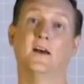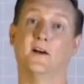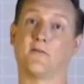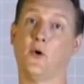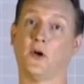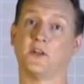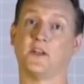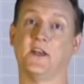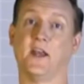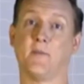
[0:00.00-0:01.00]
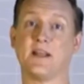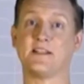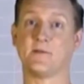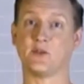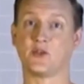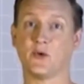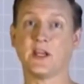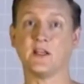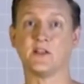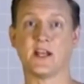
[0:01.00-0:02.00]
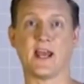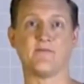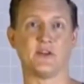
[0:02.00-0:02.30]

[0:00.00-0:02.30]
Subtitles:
Of course, it might seem strange to have